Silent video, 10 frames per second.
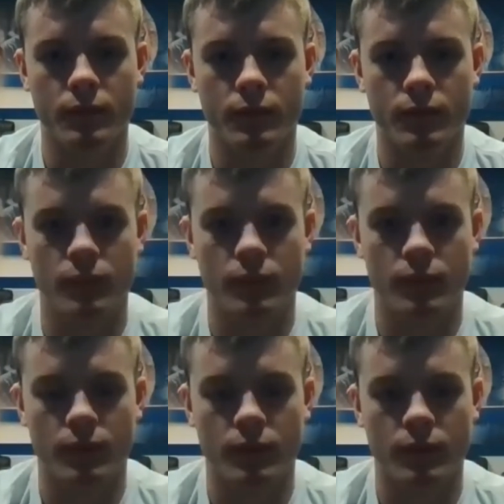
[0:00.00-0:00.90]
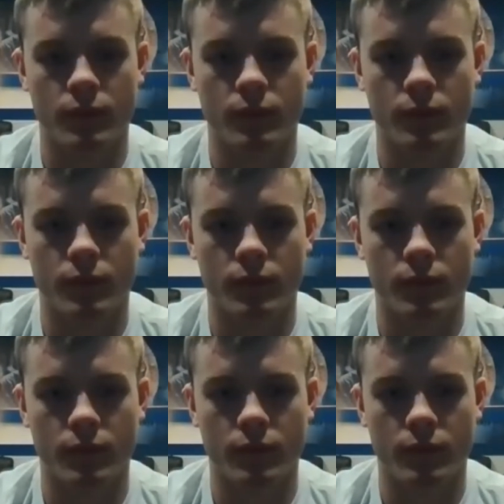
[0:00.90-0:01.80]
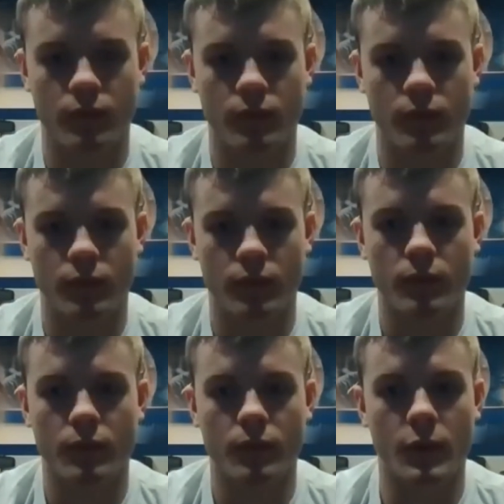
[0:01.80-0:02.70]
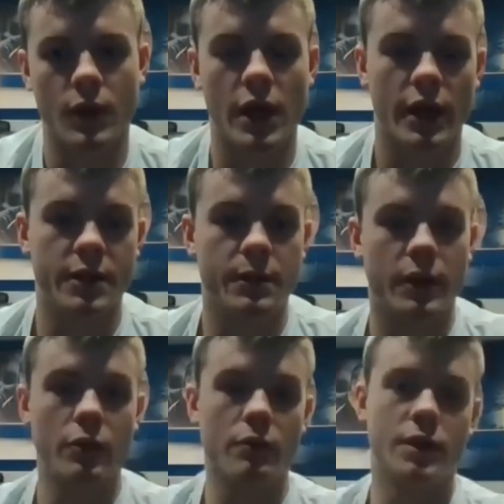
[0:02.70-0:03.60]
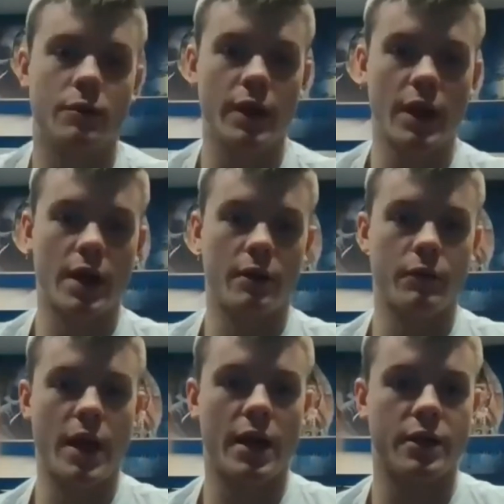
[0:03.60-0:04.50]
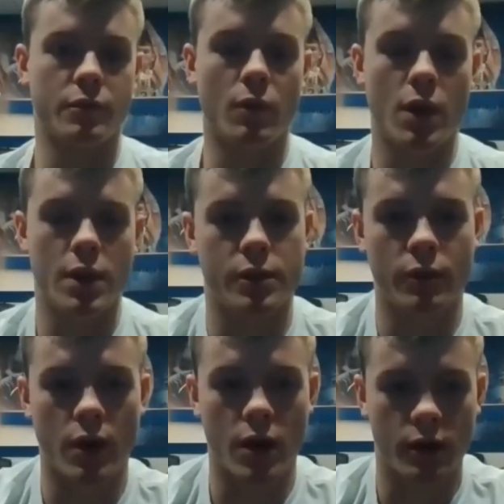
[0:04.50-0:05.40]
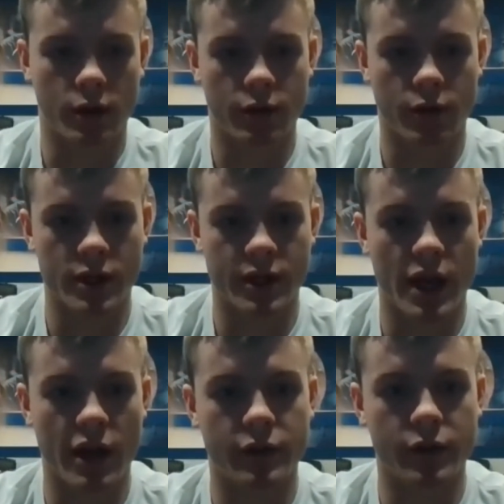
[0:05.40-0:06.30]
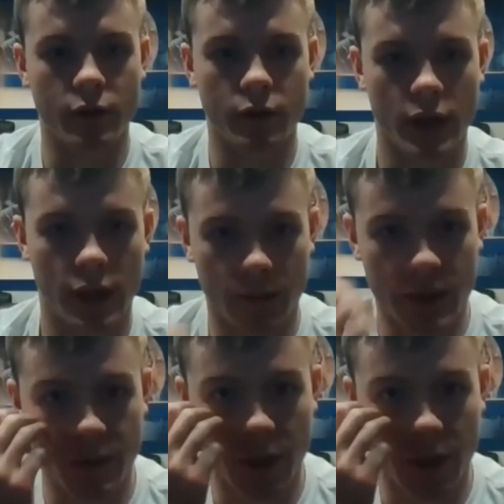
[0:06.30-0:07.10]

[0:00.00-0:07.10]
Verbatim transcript: that actual initial action can be effective. Yeah, it's been huge that we uh, we added Juwan to our to our staff too. Um, he's been a